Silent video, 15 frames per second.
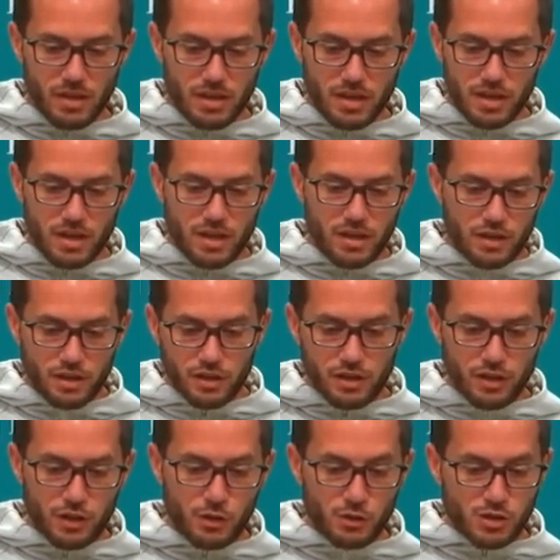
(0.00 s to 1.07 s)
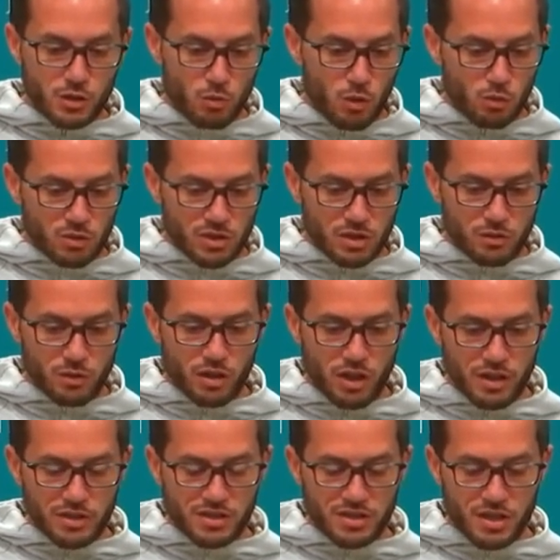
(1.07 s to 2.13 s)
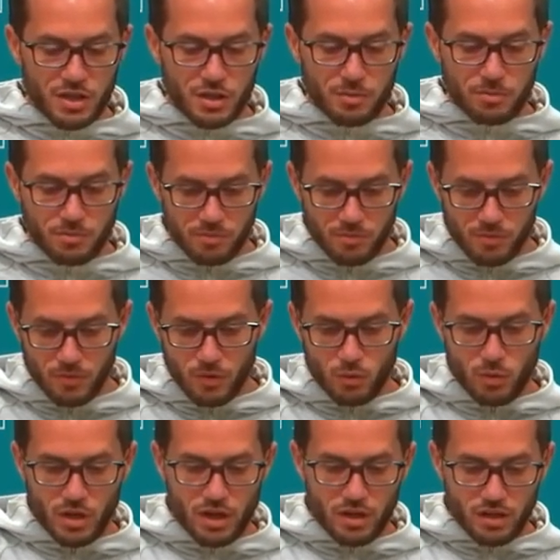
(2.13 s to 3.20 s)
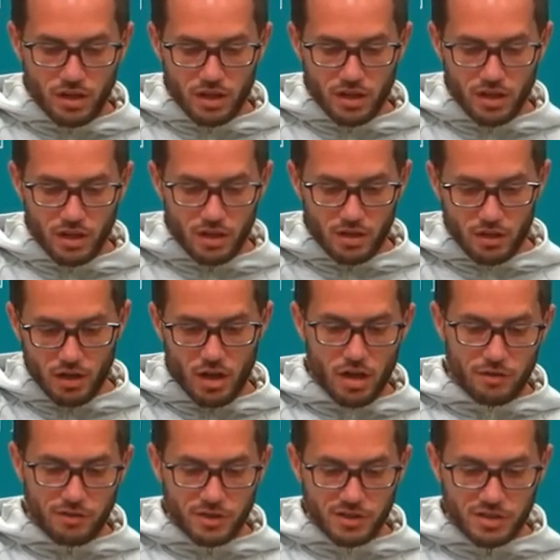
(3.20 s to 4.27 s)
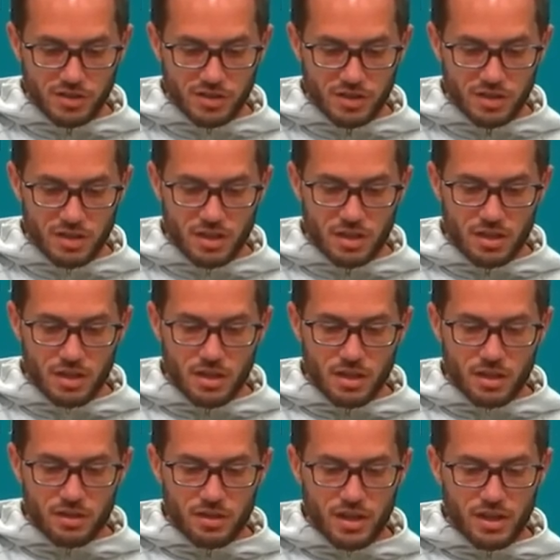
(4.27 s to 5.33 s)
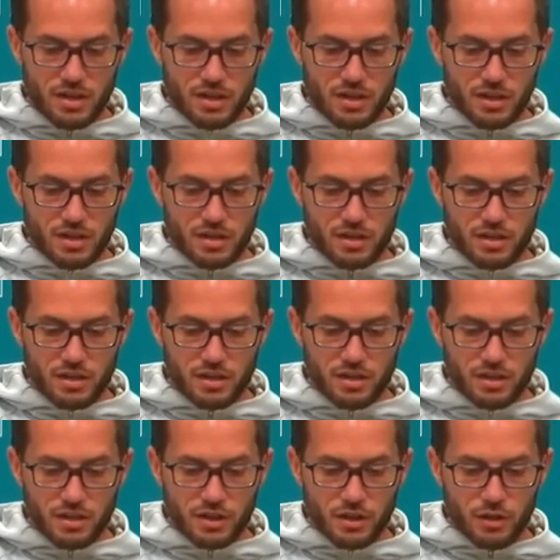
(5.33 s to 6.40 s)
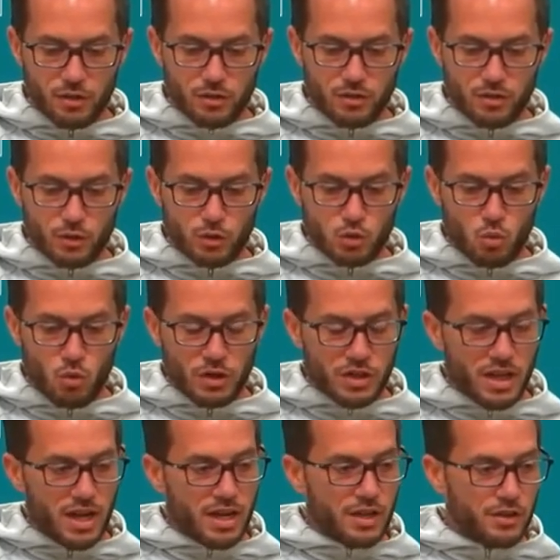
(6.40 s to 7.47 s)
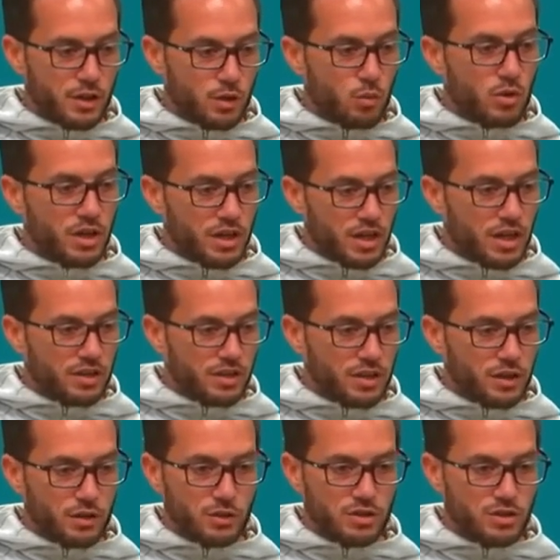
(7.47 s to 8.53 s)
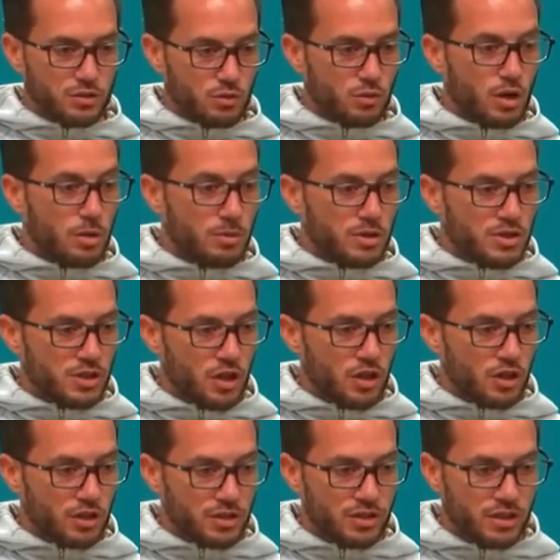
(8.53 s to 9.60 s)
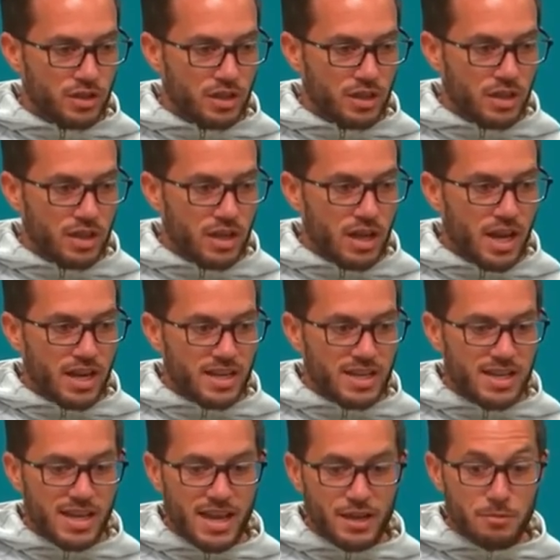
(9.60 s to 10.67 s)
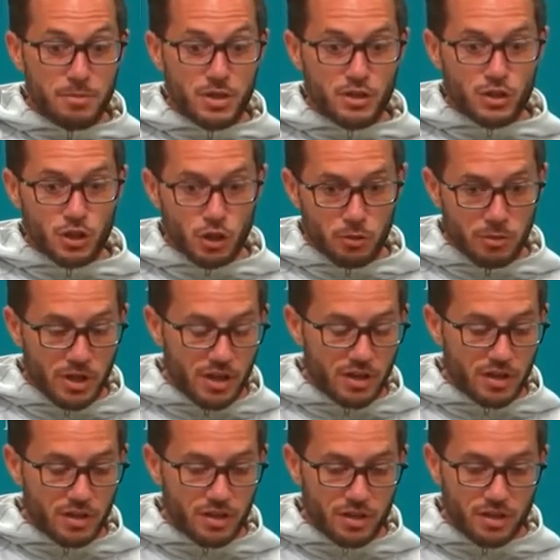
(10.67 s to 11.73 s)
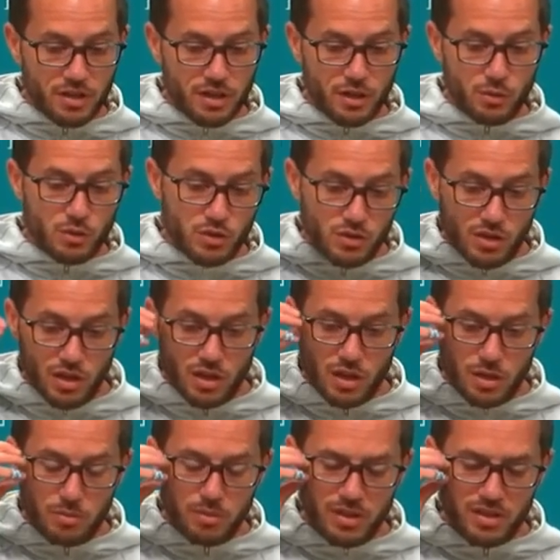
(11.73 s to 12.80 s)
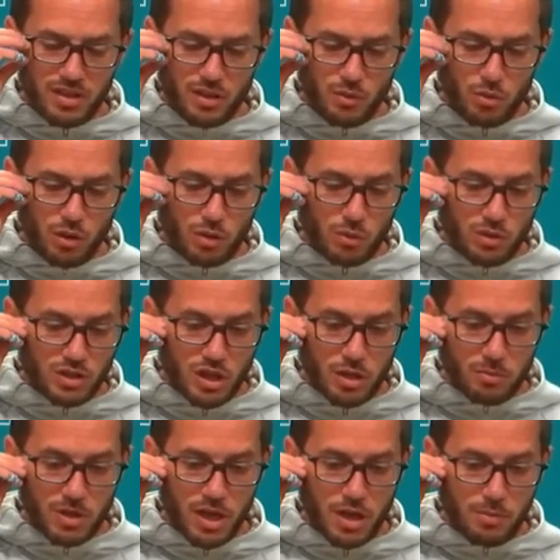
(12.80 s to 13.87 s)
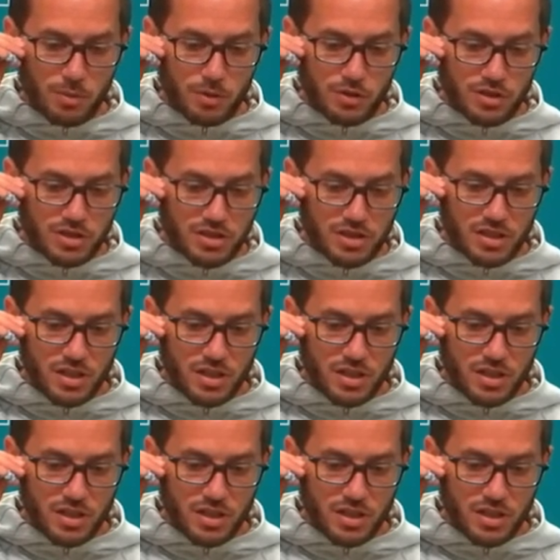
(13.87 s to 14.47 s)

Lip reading: in Houston, what was then Reliance Stadium, we had like a office that, you know, there was one guy in there when I got there. It was Robert Saleh, and he hadn't been terminated. He was, I think, working with Dom Capers